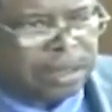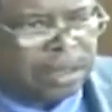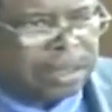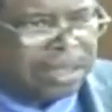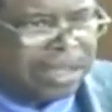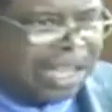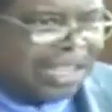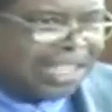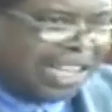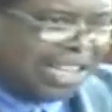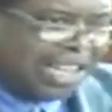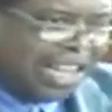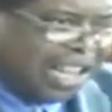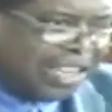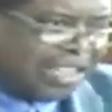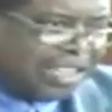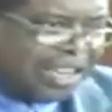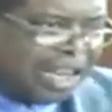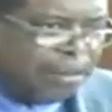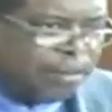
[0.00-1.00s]
That's a
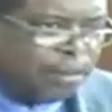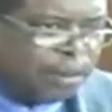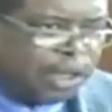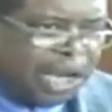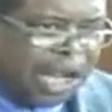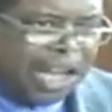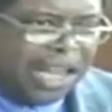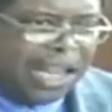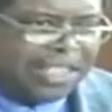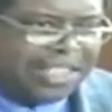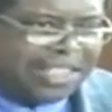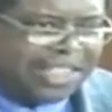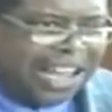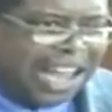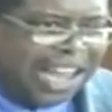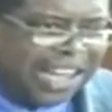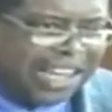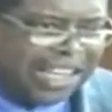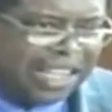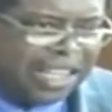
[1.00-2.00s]
long time. Jai has
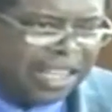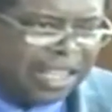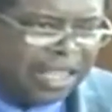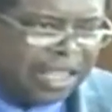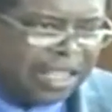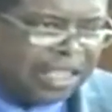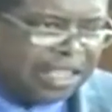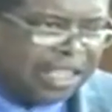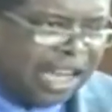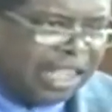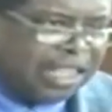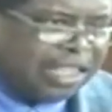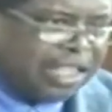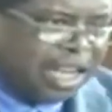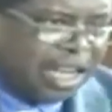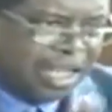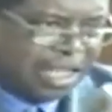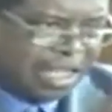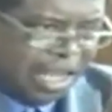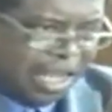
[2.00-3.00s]
died. Jai
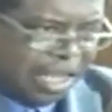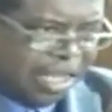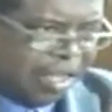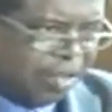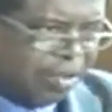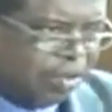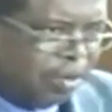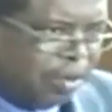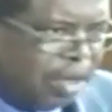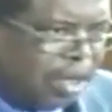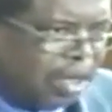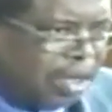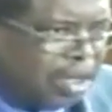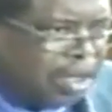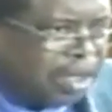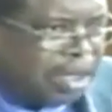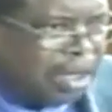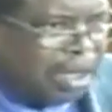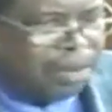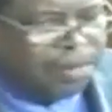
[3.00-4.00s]
Charlton, you know
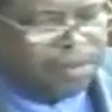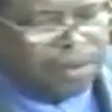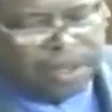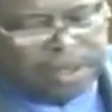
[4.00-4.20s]
her.